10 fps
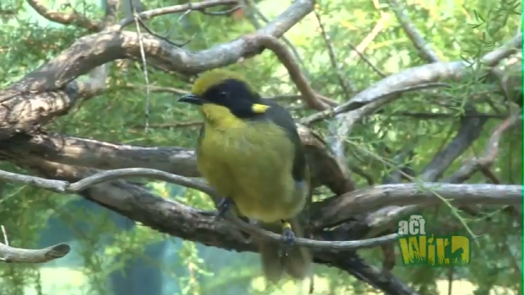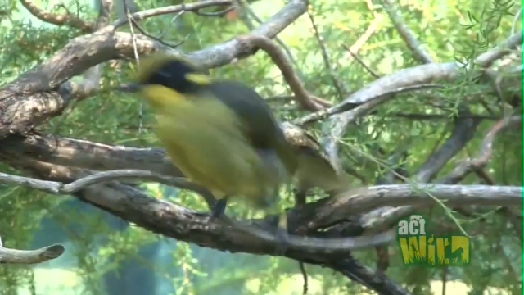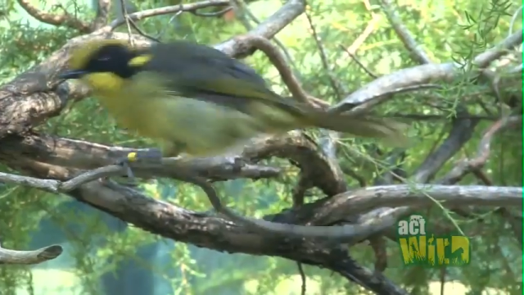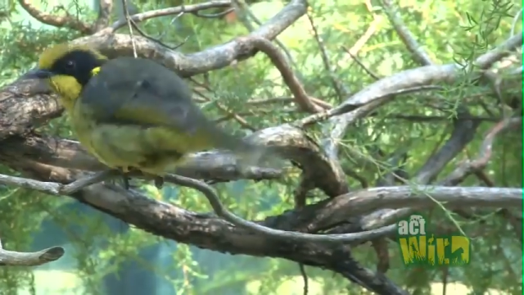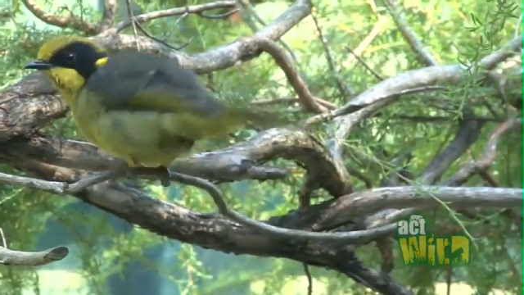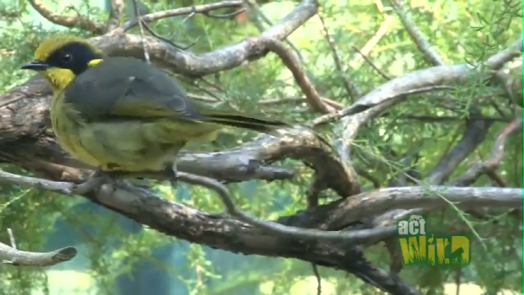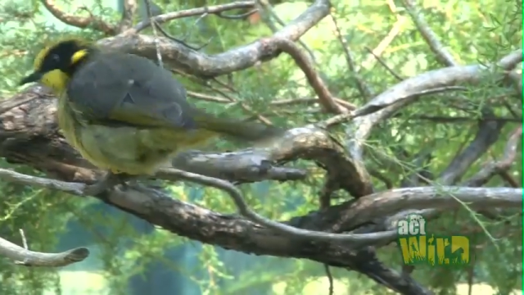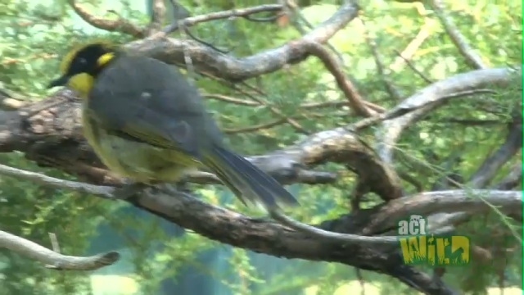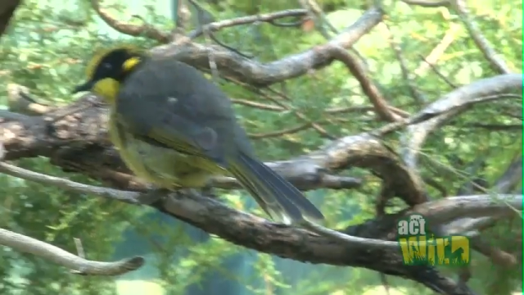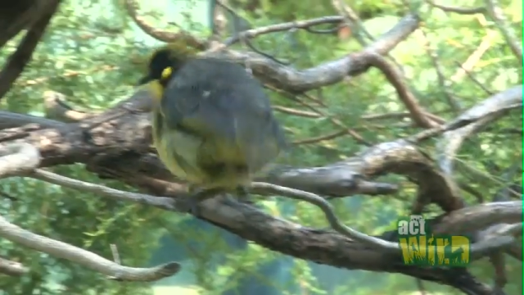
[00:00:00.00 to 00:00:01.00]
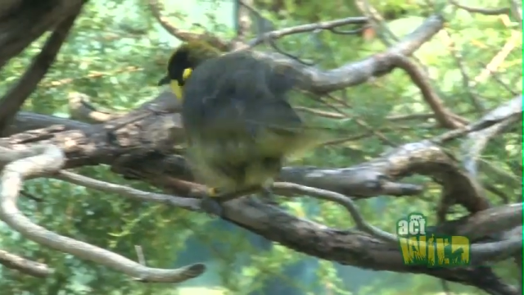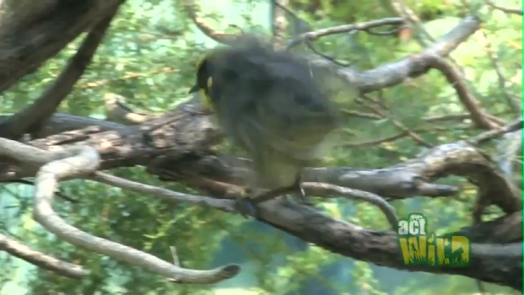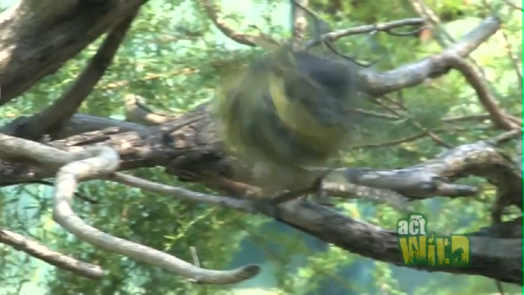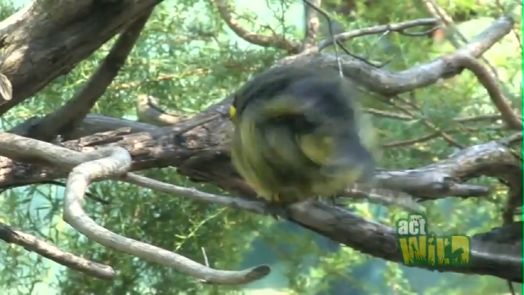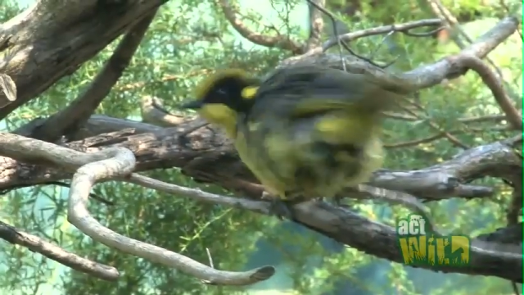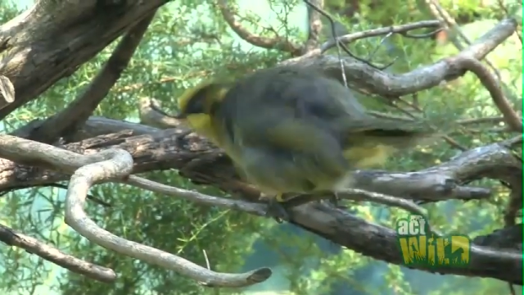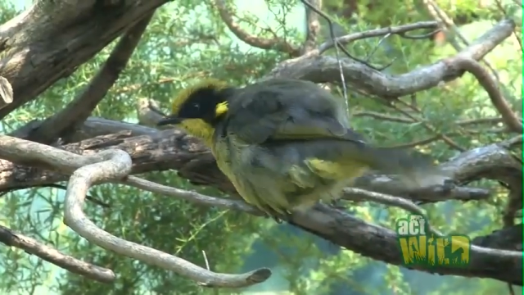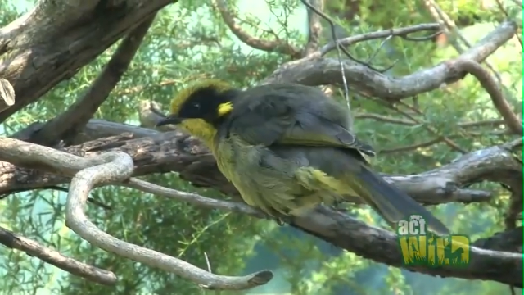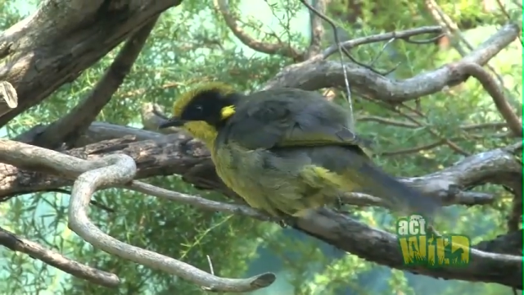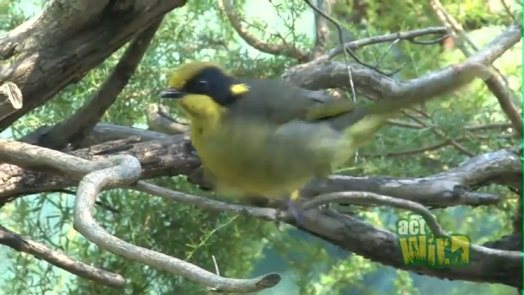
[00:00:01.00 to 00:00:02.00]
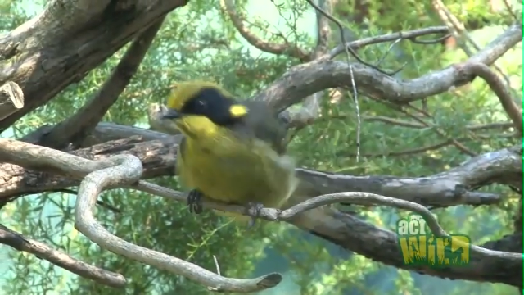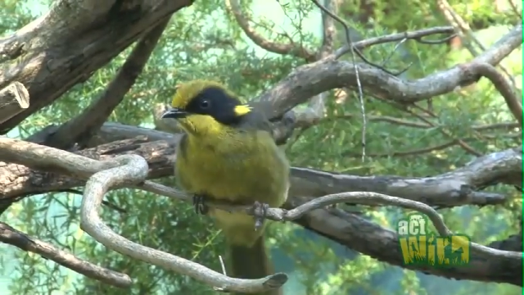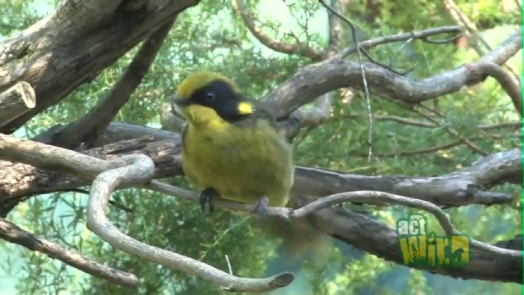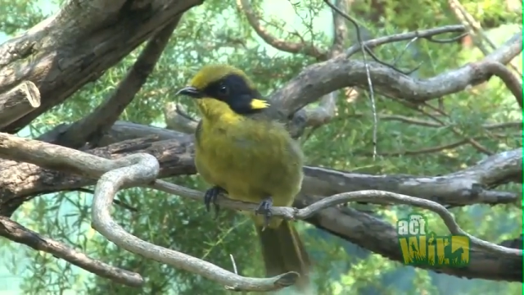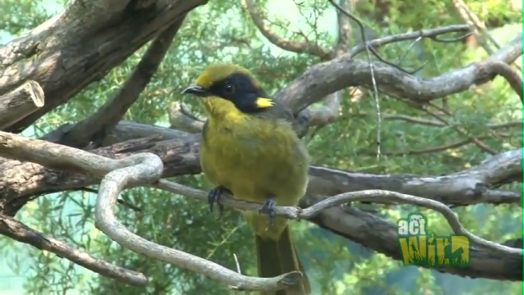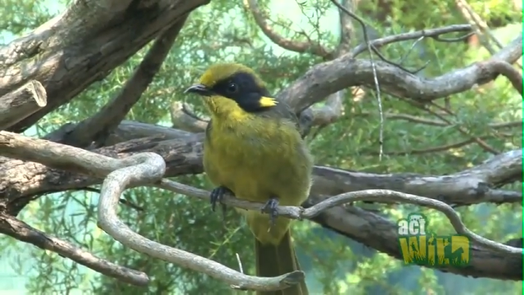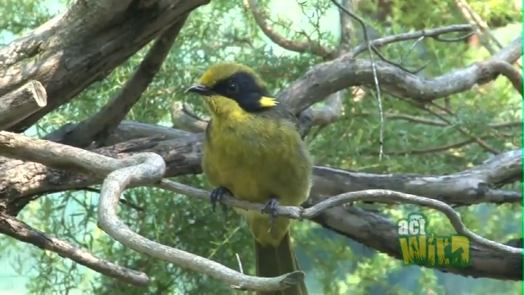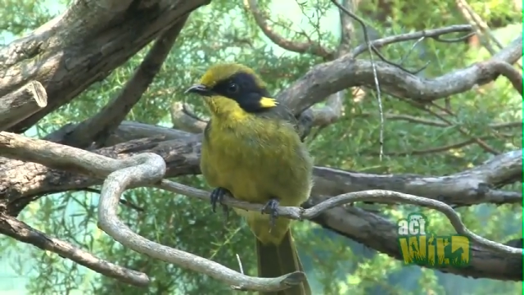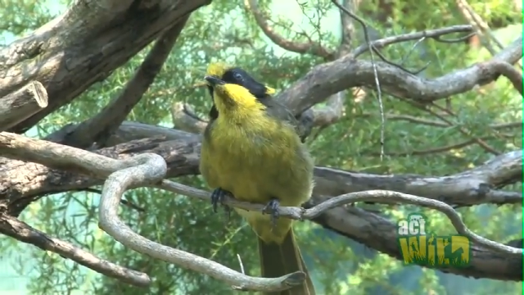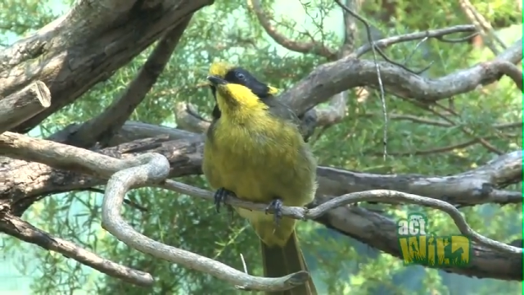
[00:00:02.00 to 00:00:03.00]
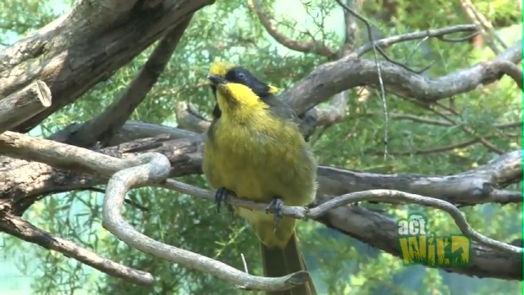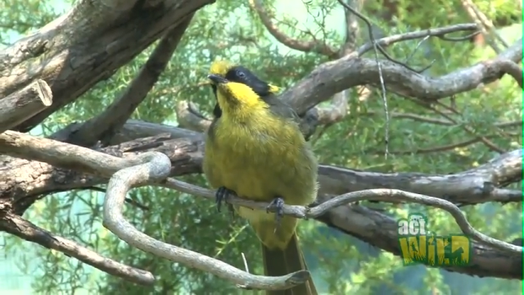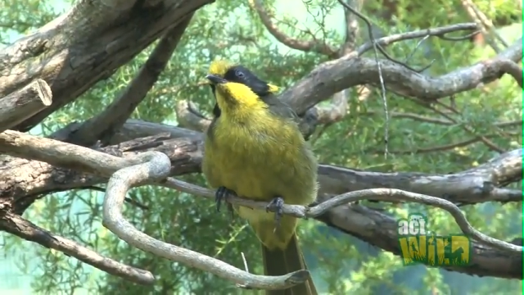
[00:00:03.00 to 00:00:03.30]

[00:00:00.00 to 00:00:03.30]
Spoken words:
(no speaker visible)